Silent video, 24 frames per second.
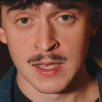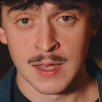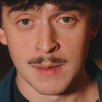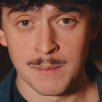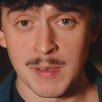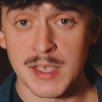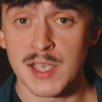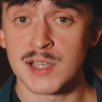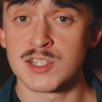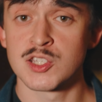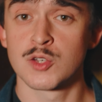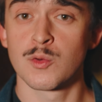
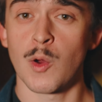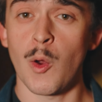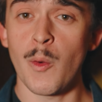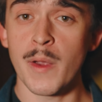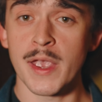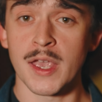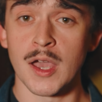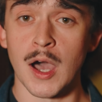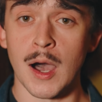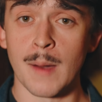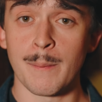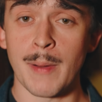because
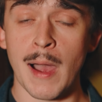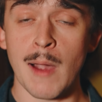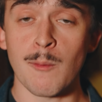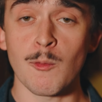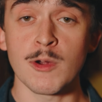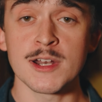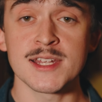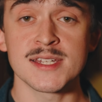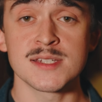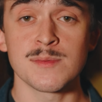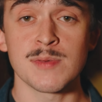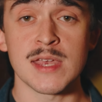growing up, I
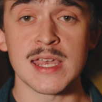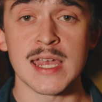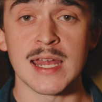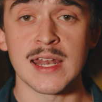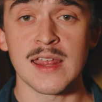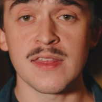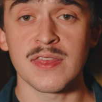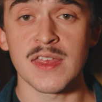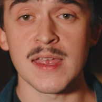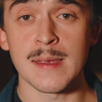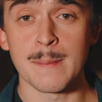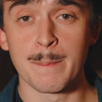wanted to be
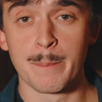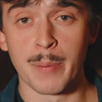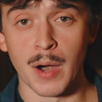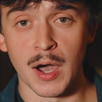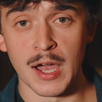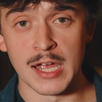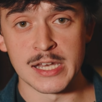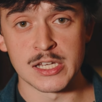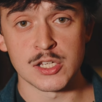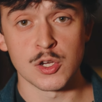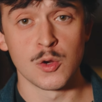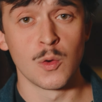anything
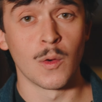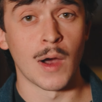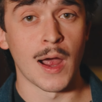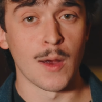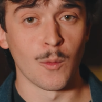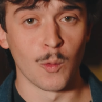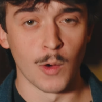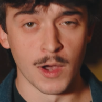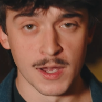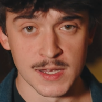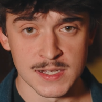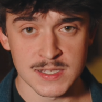but who I
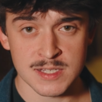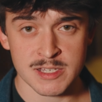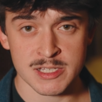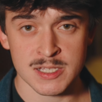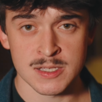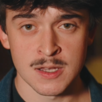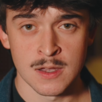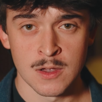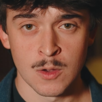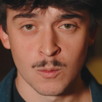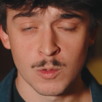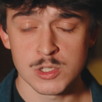
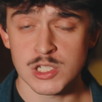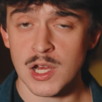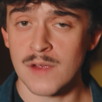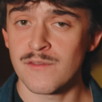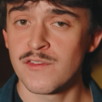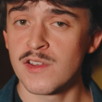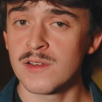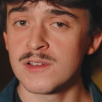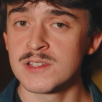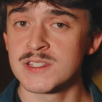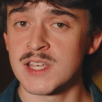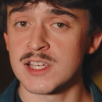was, which I
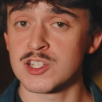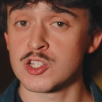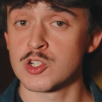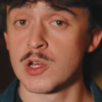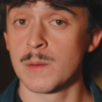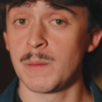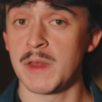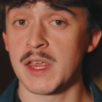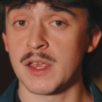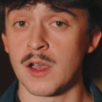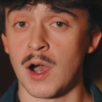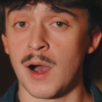feel is
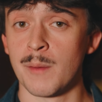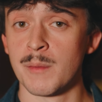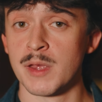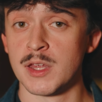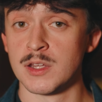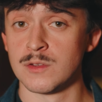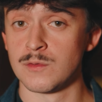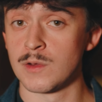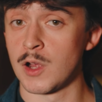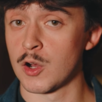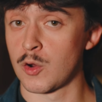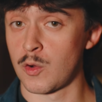extremely
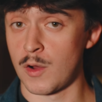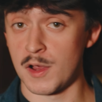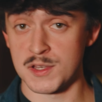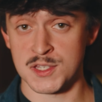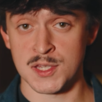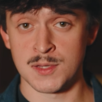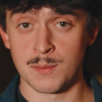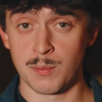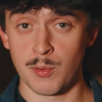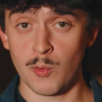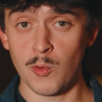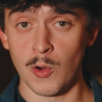common
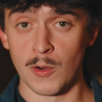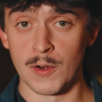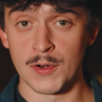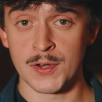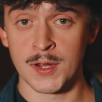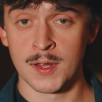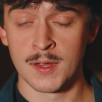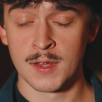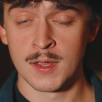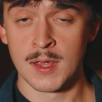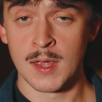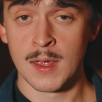across the
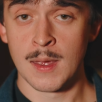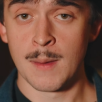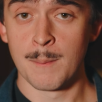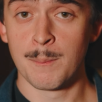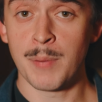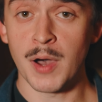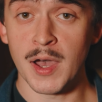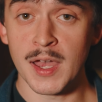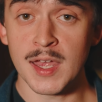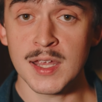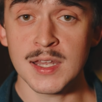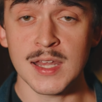board.
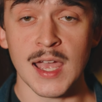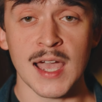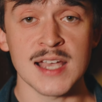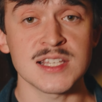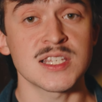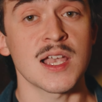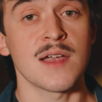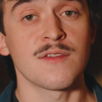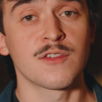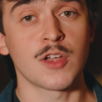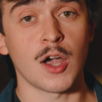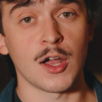But
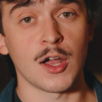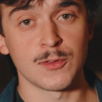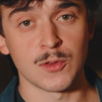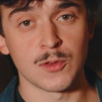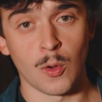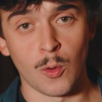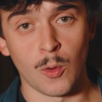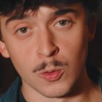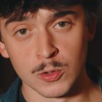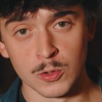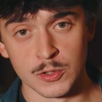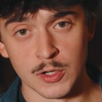as I've gotten
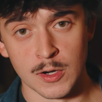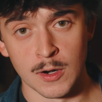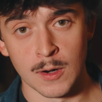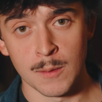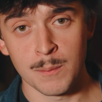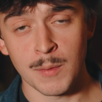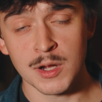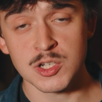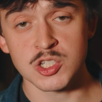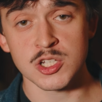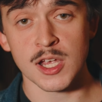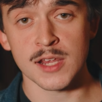older,
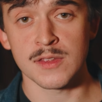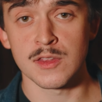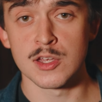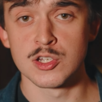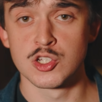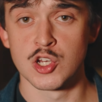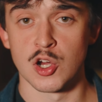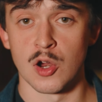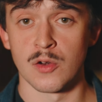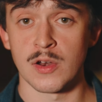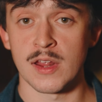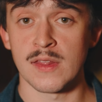much like the
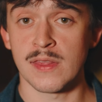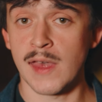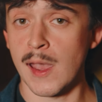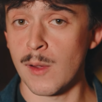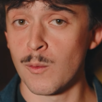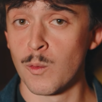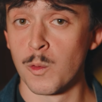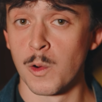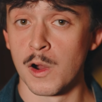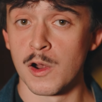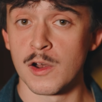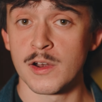journey
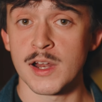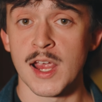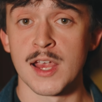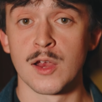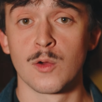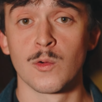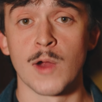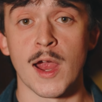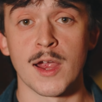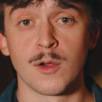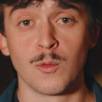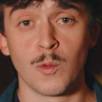that Wirt and
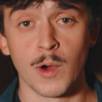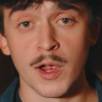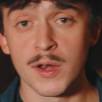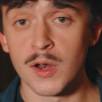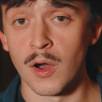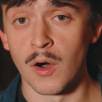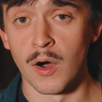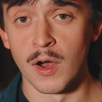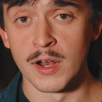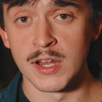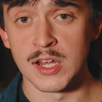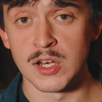Greg went
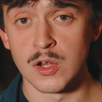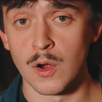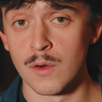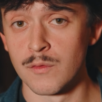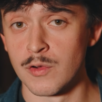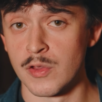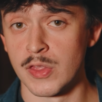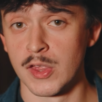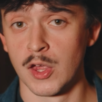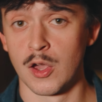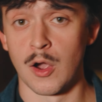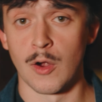on in
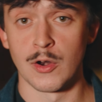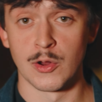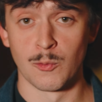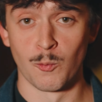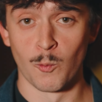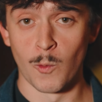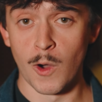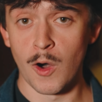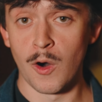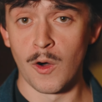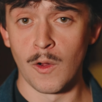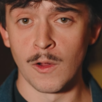Over the Garden
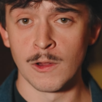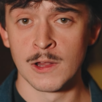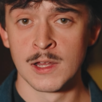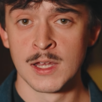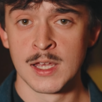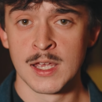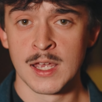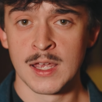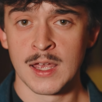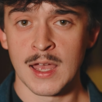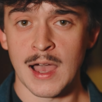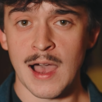Wall,
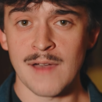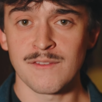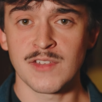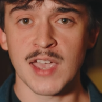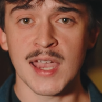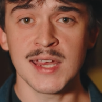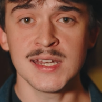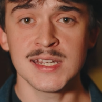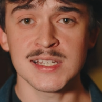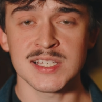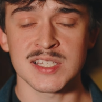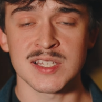I've
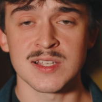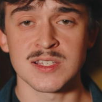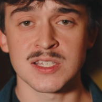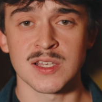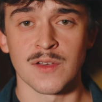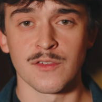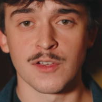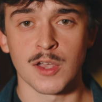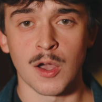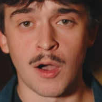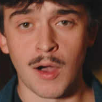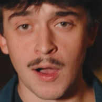gained a sense
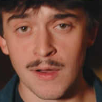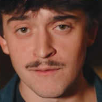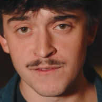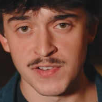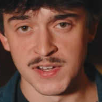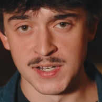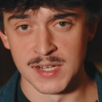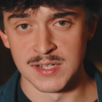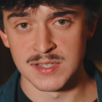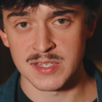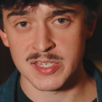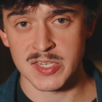of
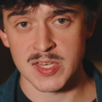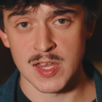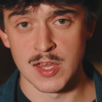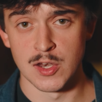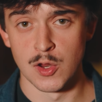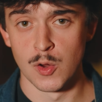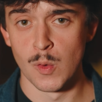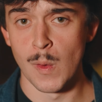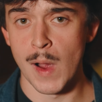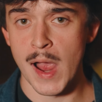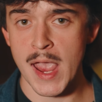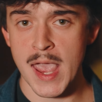confidence in
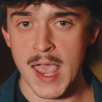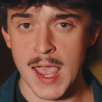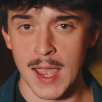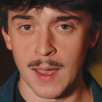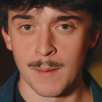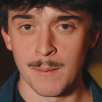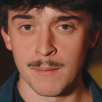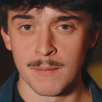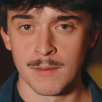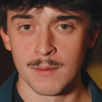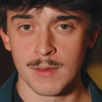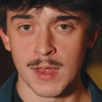who I
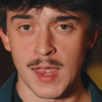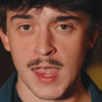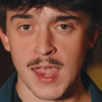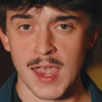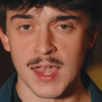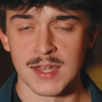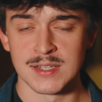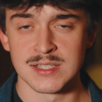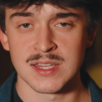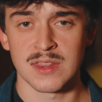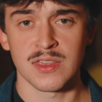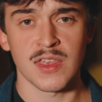am,
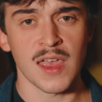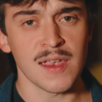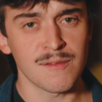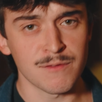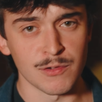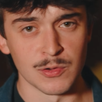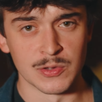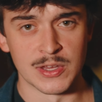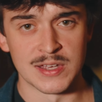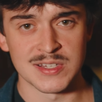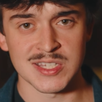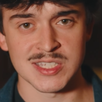and
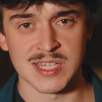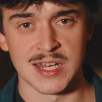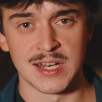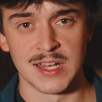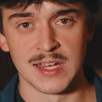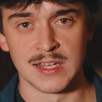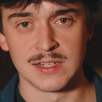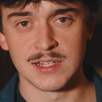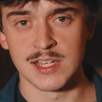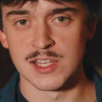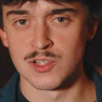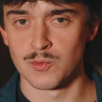thankfulness in
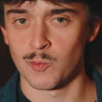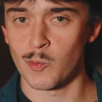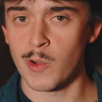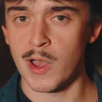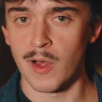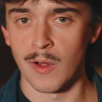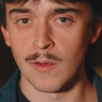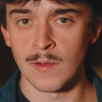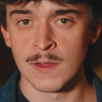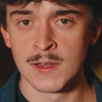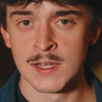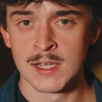it as
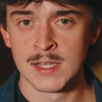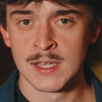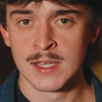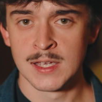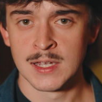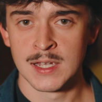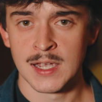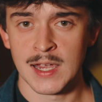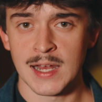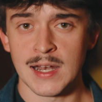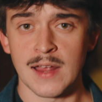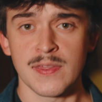well.
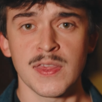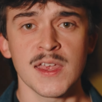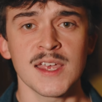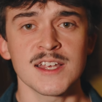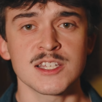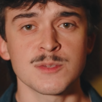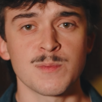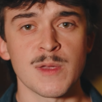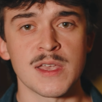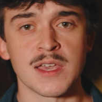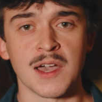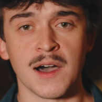And I think
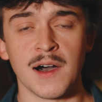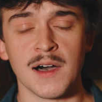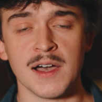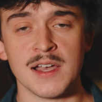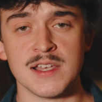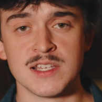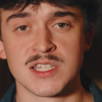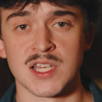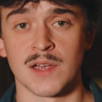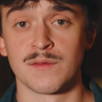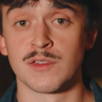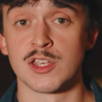it's
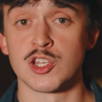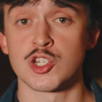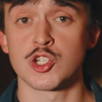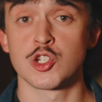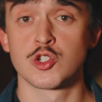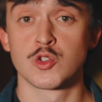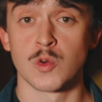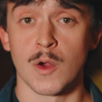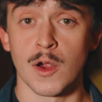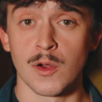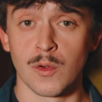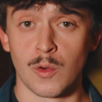because of the
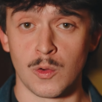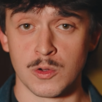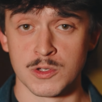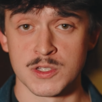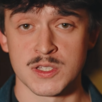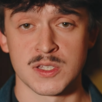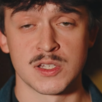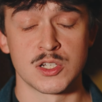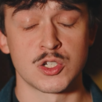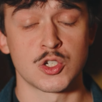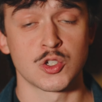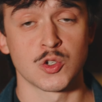
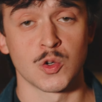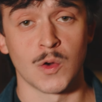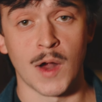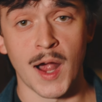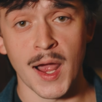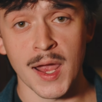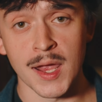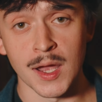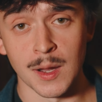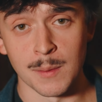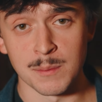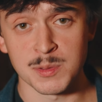struggles, the
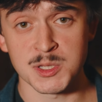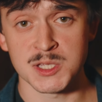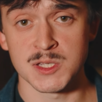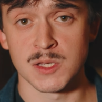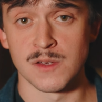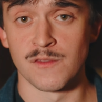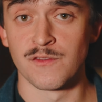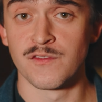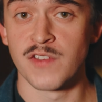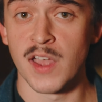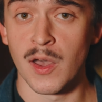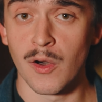triumphs,
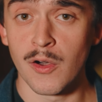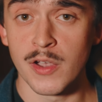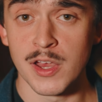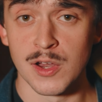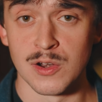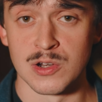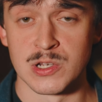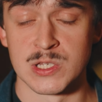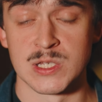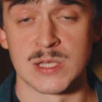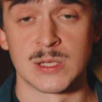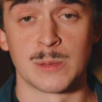the
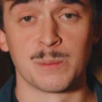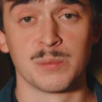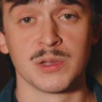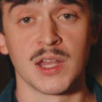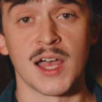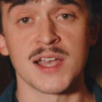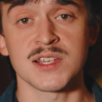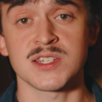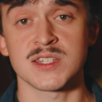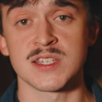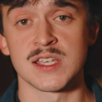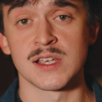failures, and the
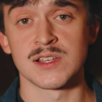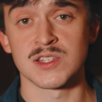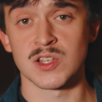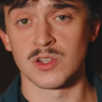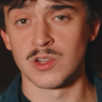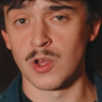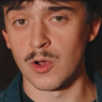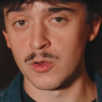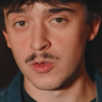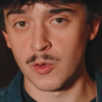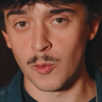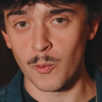blessings
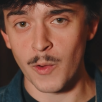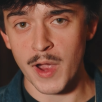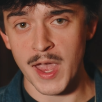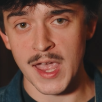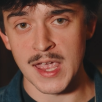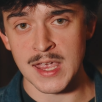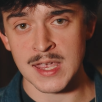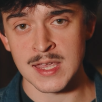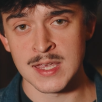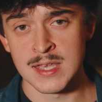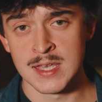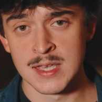along the
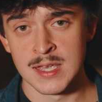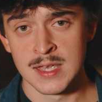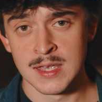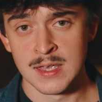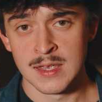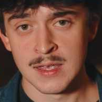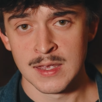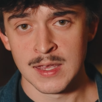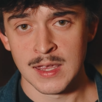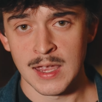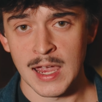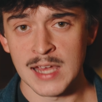way.
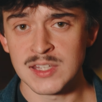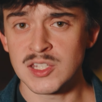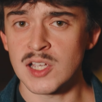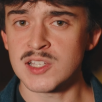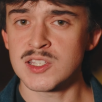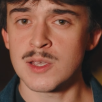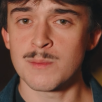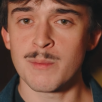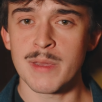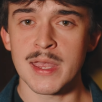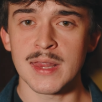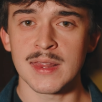It
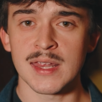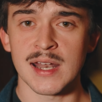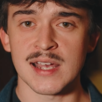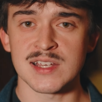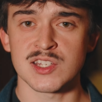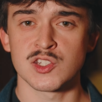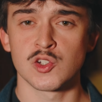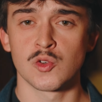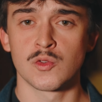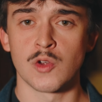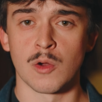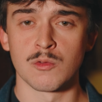doesn't mean that I
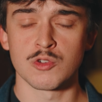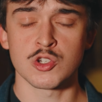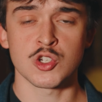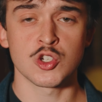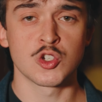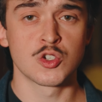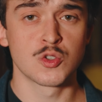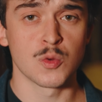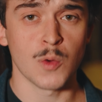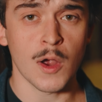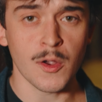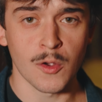still don't
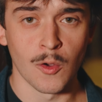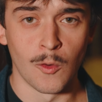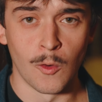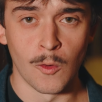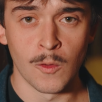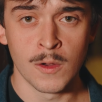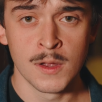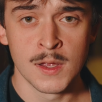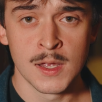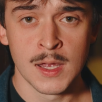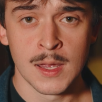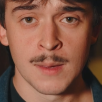
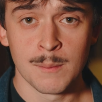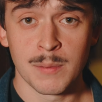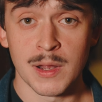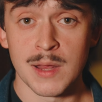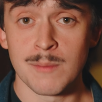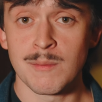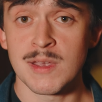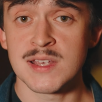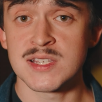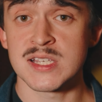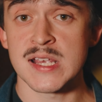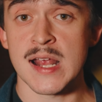struggle, but
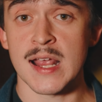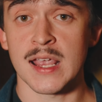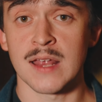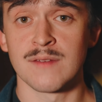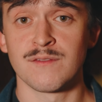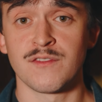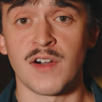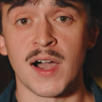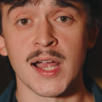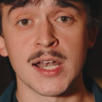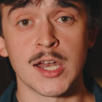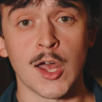it means that I can
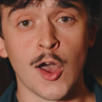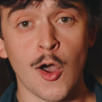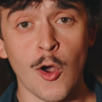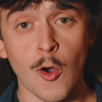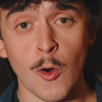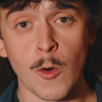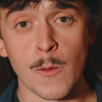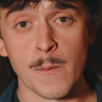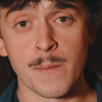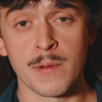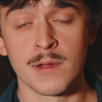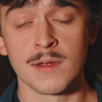find
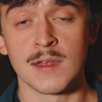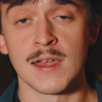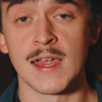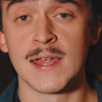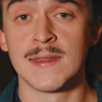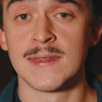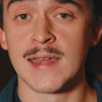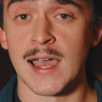hope in